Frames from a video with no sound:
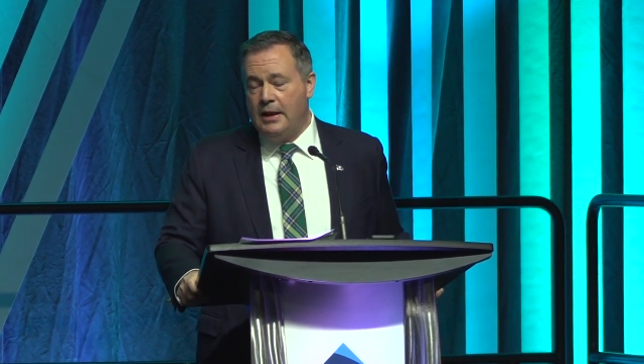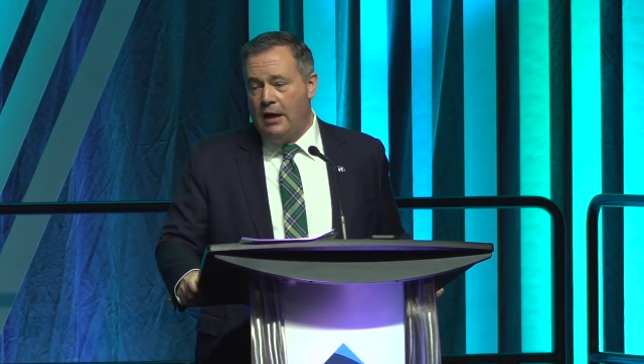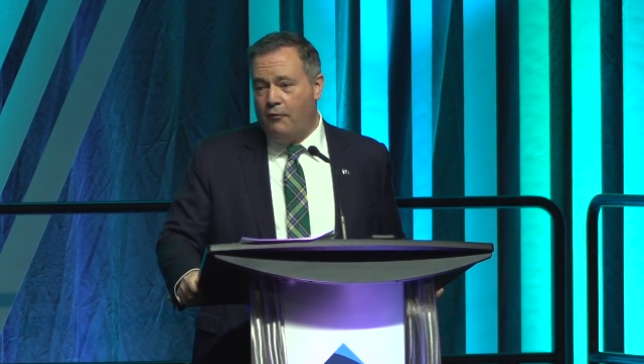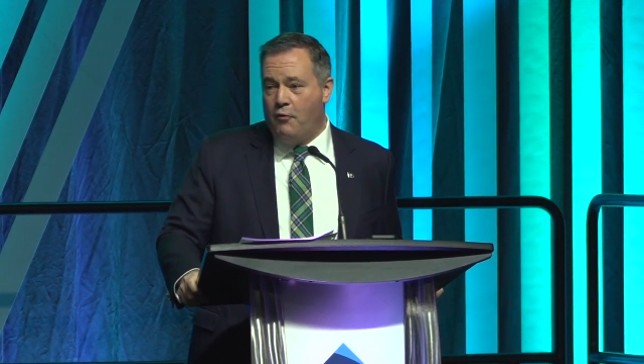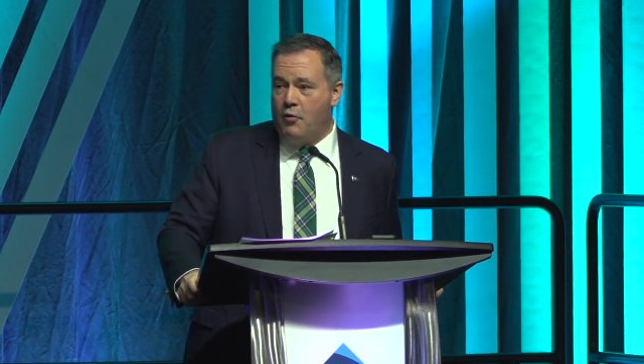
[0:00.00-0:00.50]
They
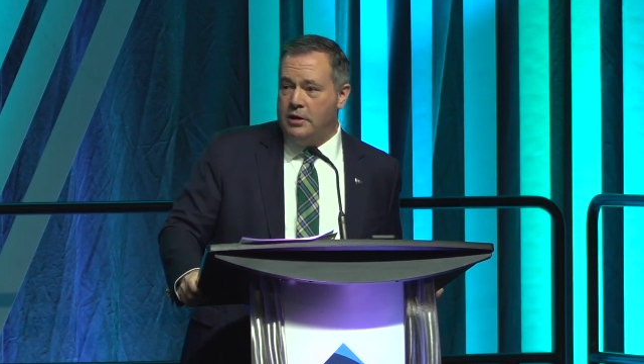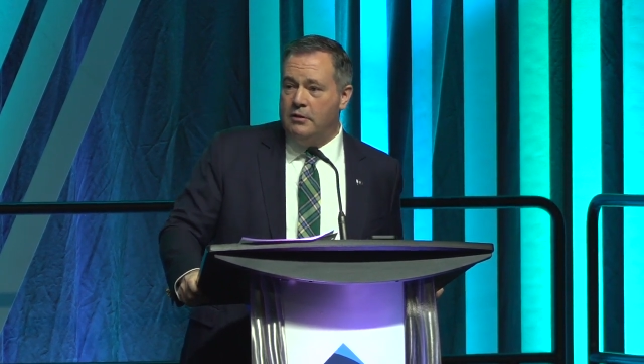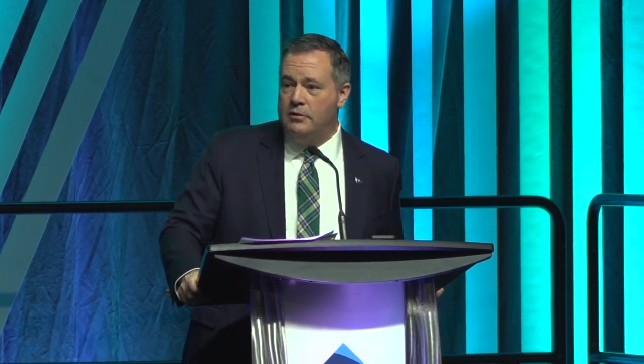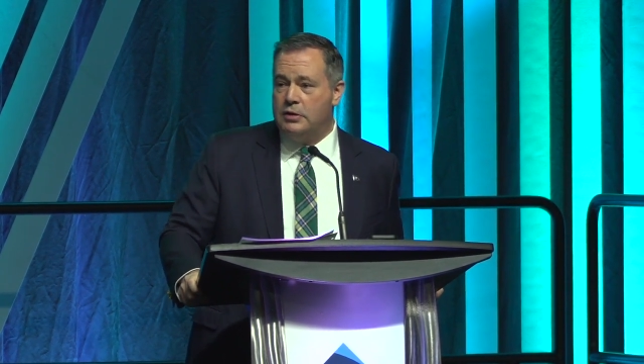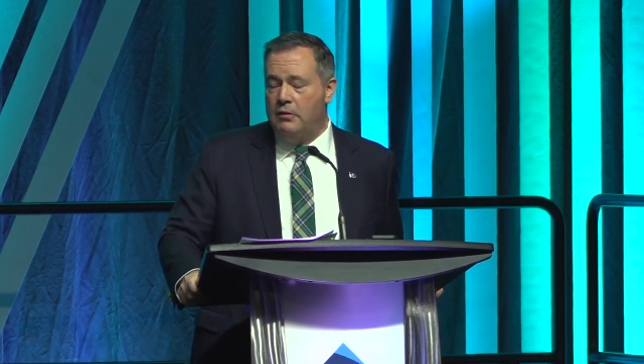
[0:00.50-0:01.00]
had four
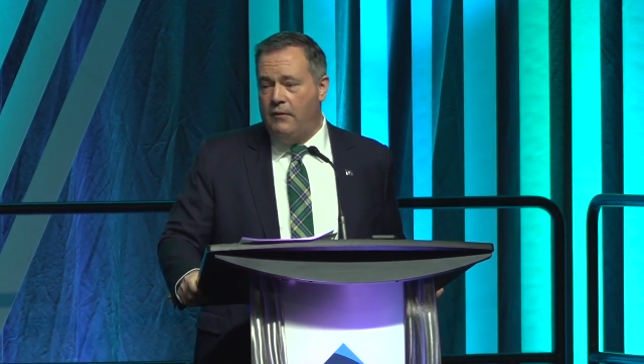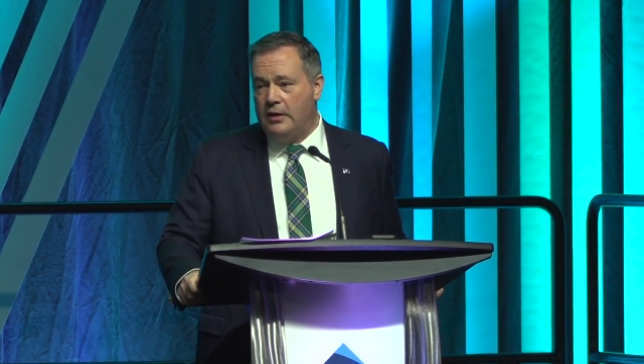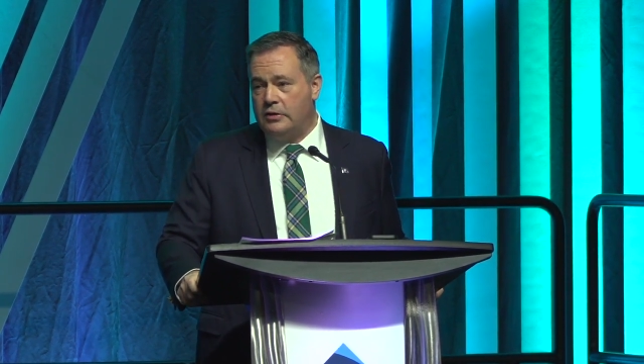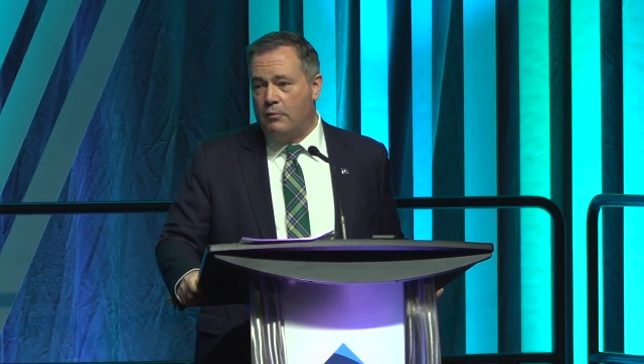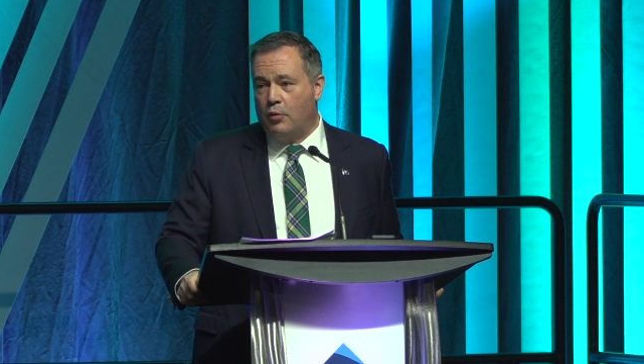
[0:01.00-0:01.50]
years to
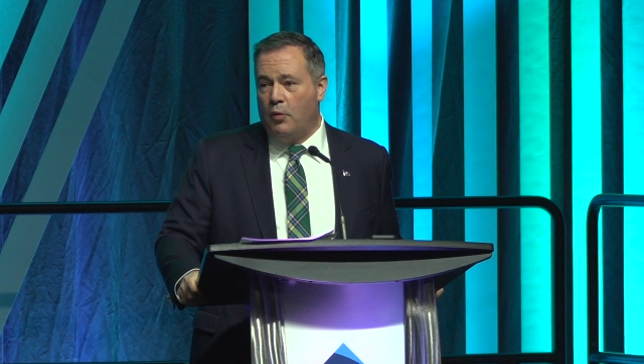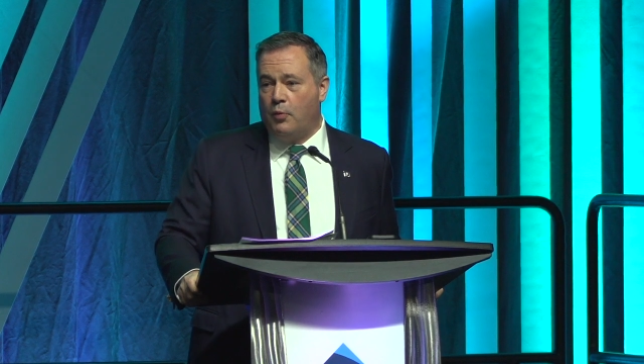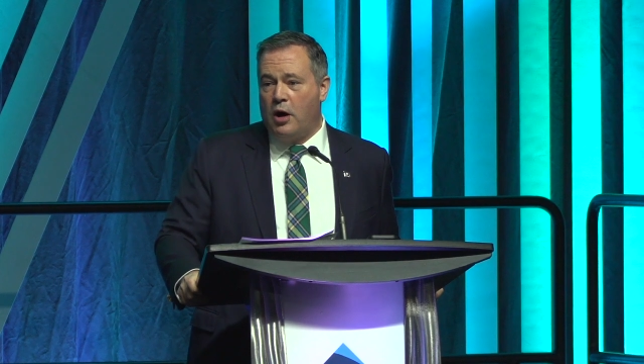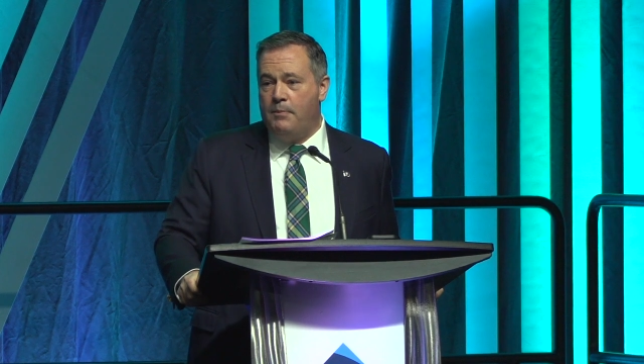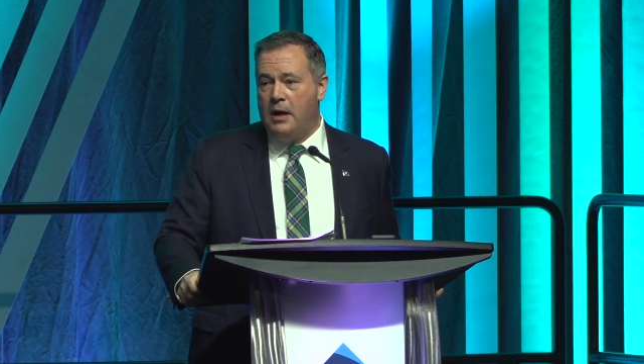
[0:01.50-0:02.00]
invest in rural
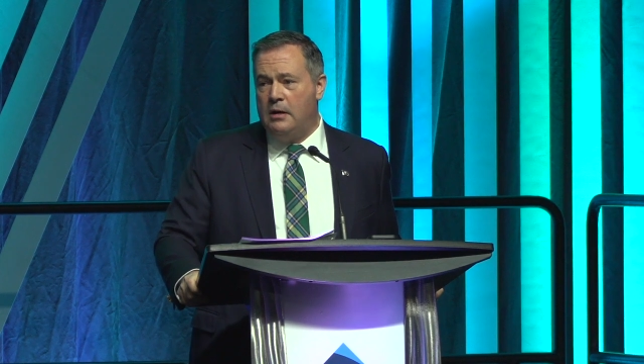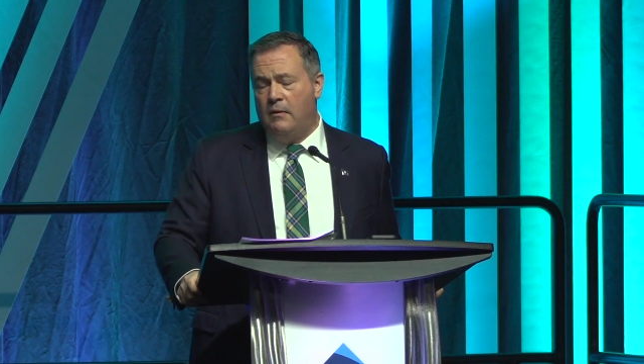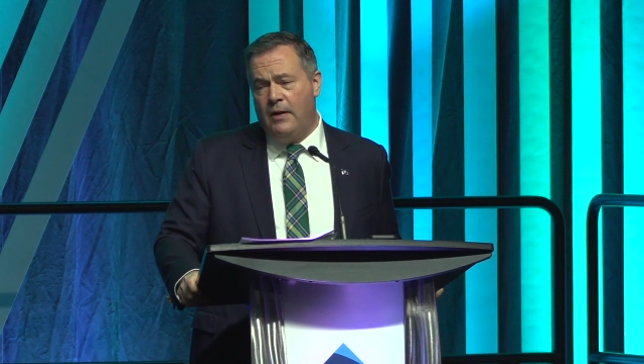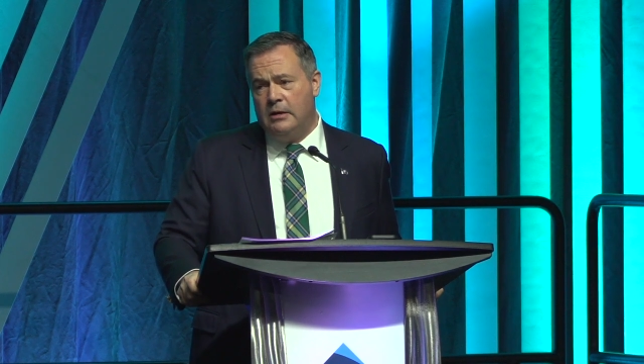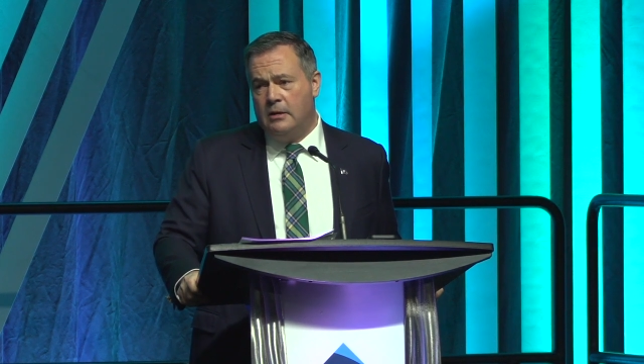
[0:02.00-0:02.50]
broadband and
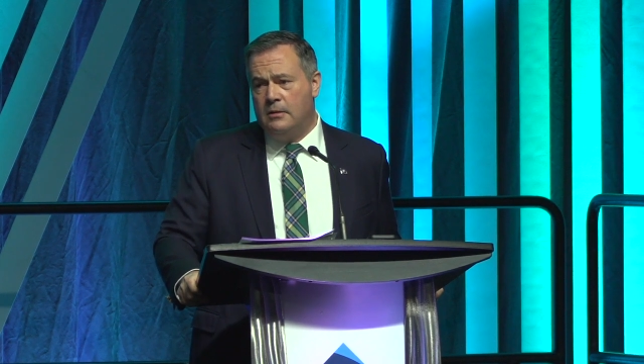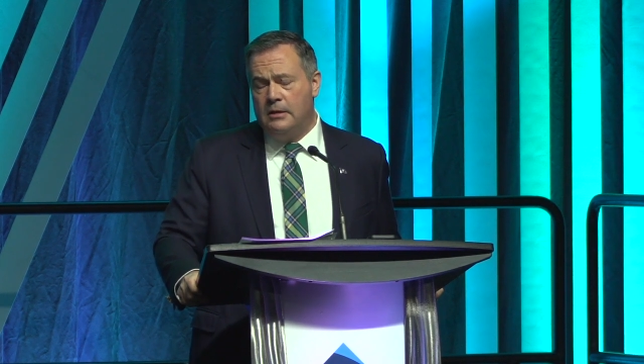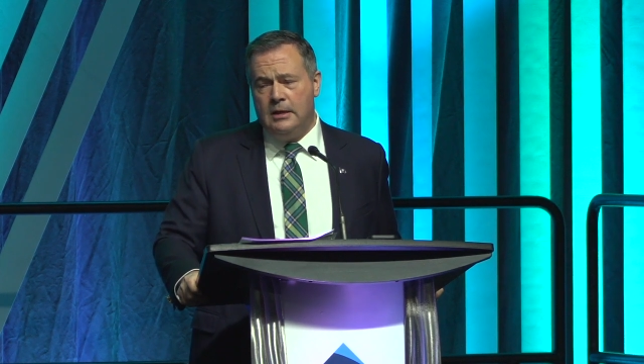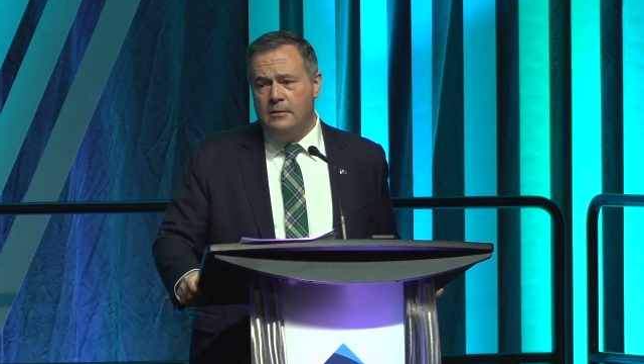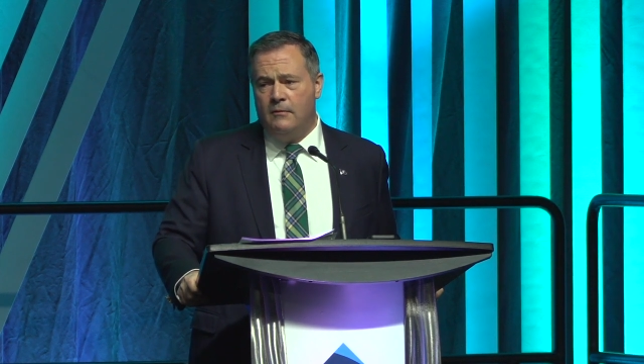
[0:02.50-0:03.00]
invented,
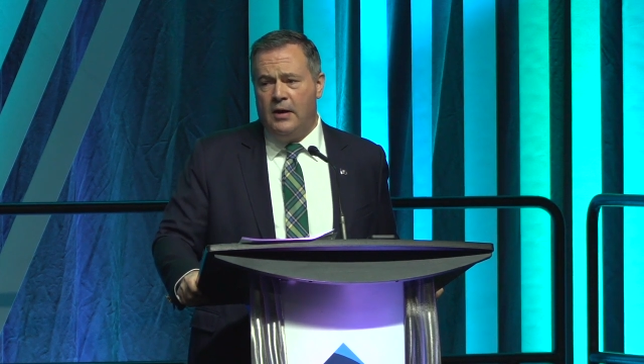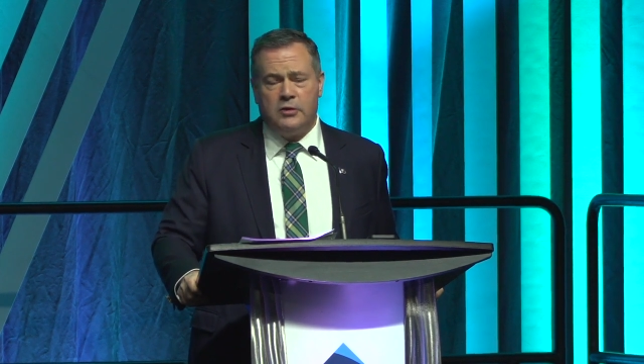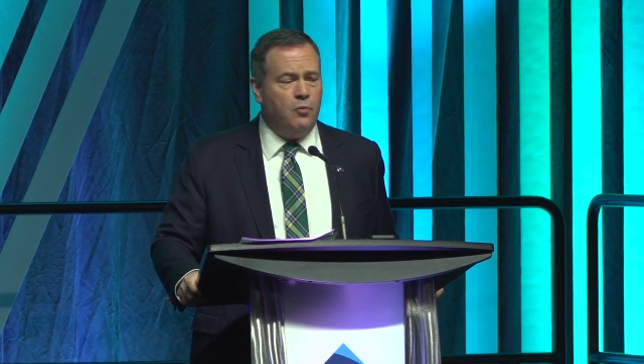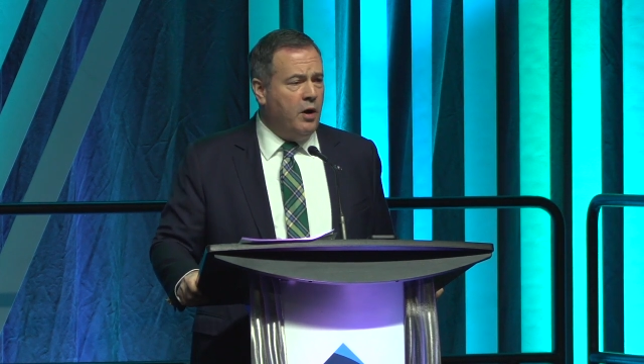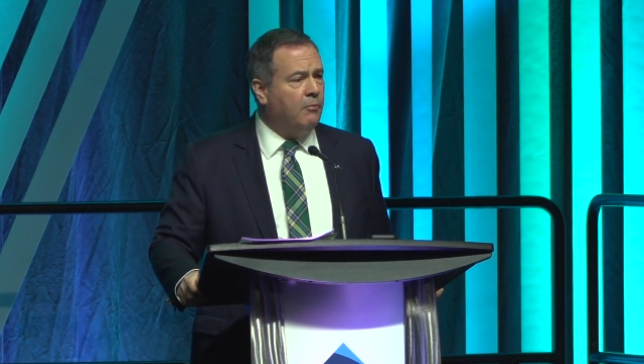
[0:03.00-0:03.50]
didn't
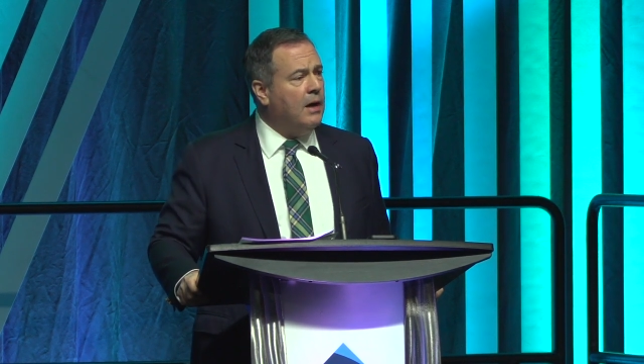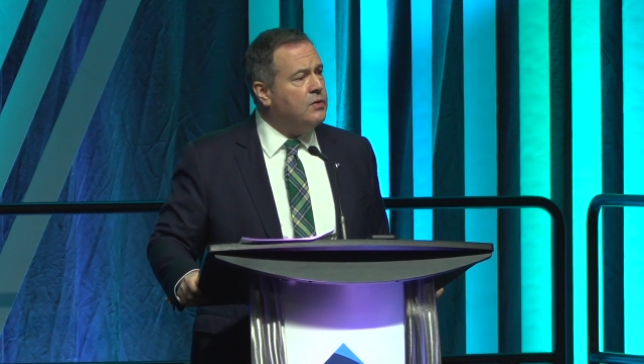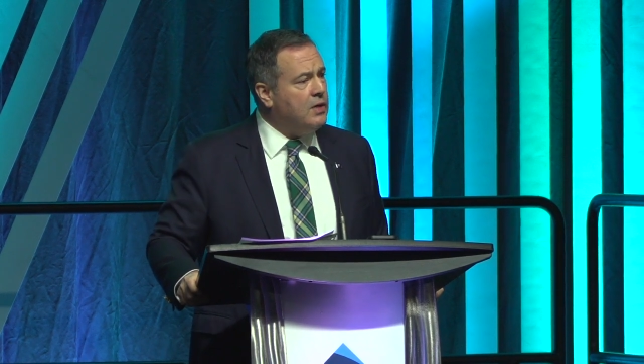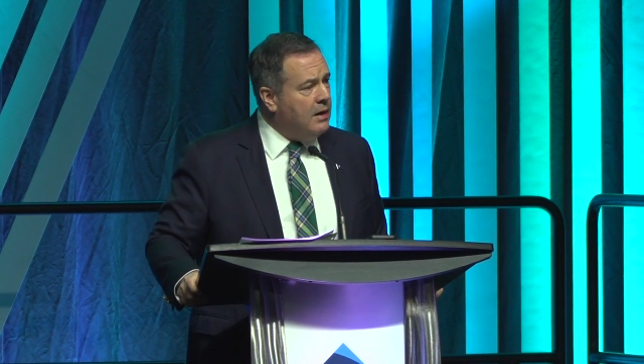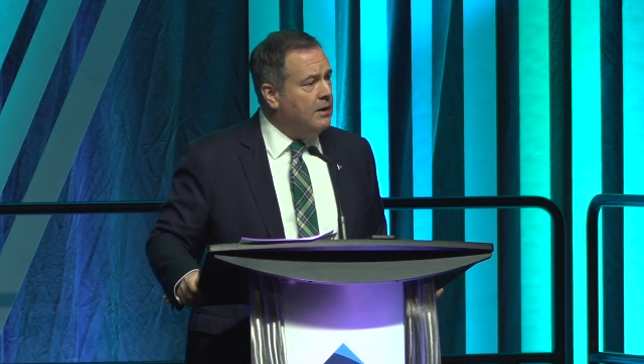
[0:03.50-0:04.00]
invest one
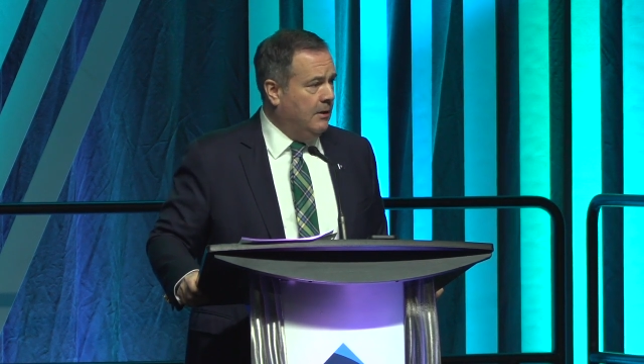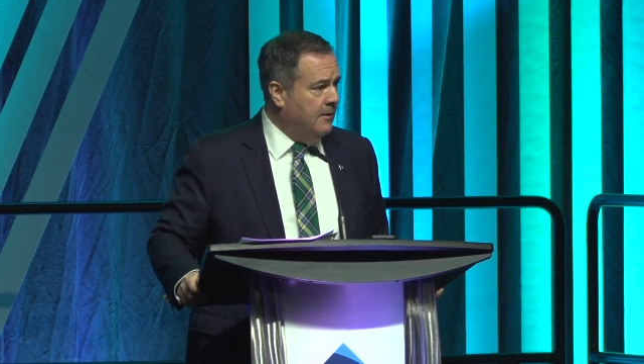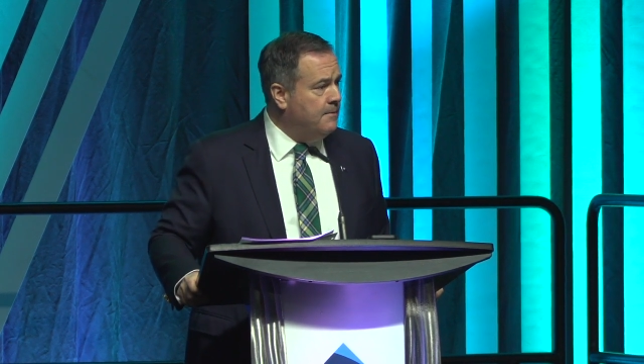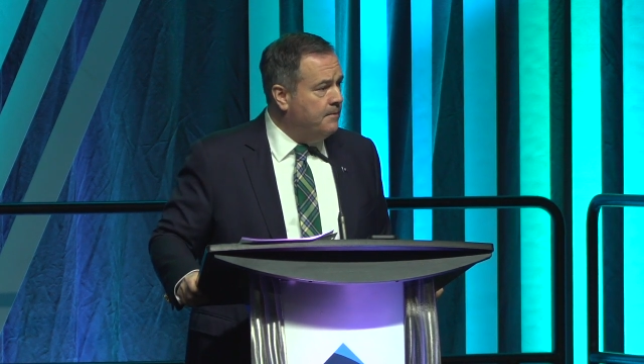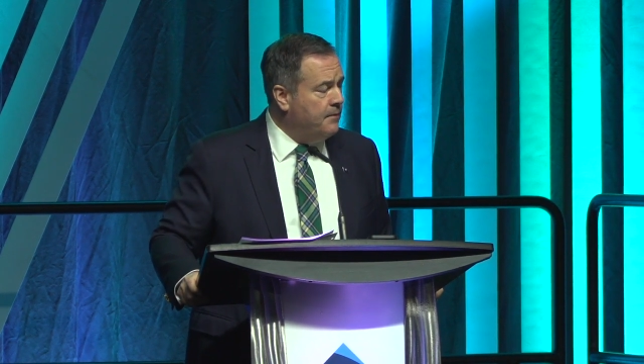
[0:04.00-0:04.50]
red cent in it.